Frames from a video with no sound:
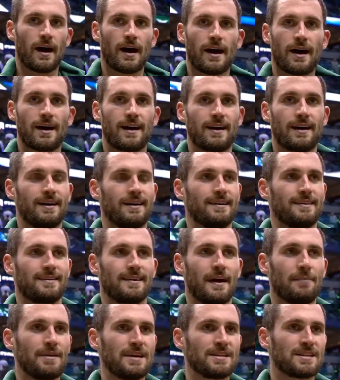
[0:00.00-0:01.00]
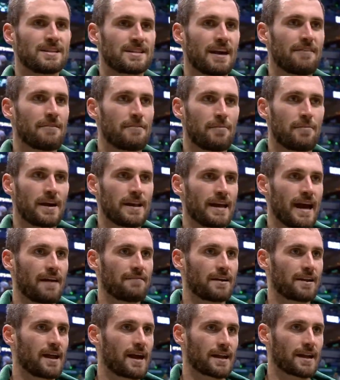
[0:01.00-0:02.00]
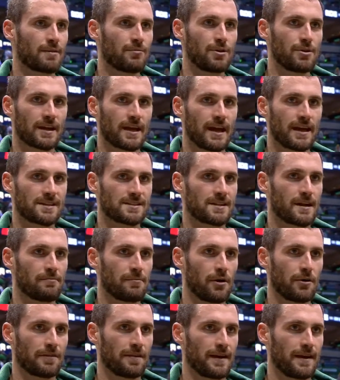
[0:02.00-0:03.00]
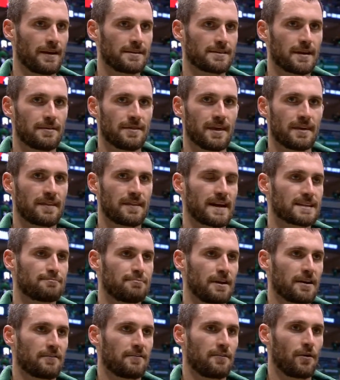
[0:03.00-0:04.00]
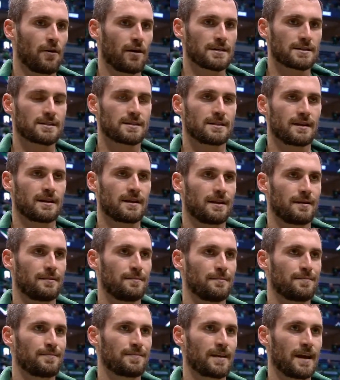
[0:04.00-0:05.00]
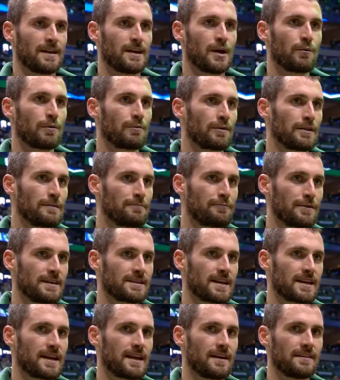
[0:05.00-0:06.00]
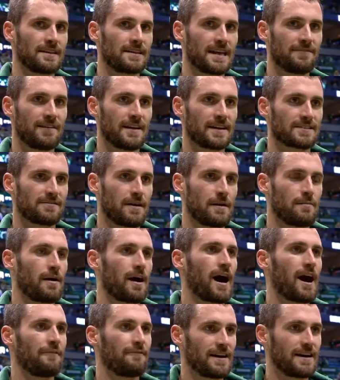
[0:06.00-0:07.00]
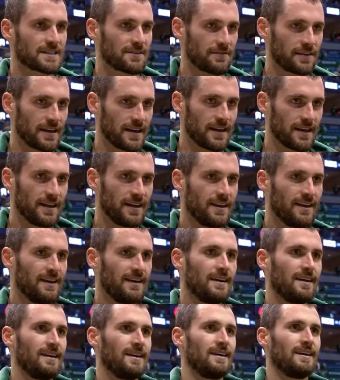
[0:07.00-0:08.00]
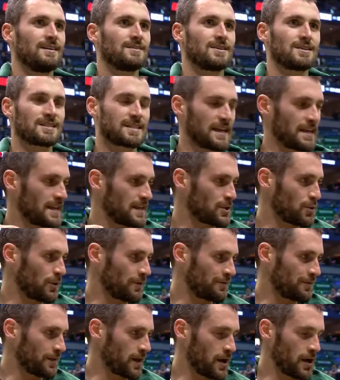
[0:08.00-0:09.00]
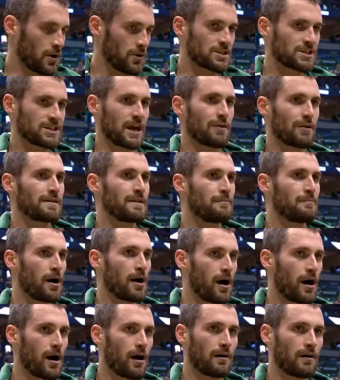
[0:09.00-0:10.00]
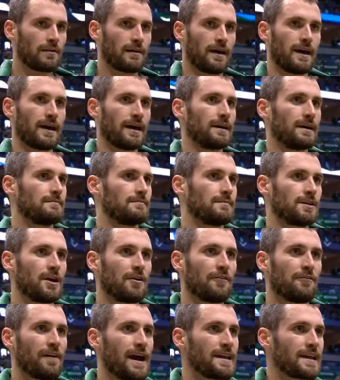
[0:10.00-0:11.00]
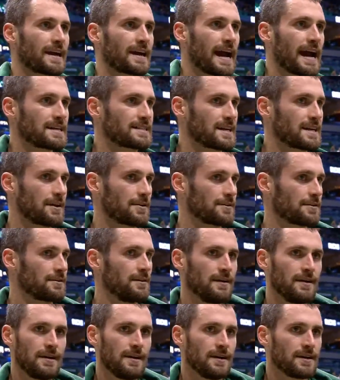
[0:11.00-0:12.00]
I mean, just everybody having a lot of communication on both ends. I think that's big for us. I know we really preached that on the defensive end, but offensively, just getting into a flow, sharing the ball, and, you know, finding guys that are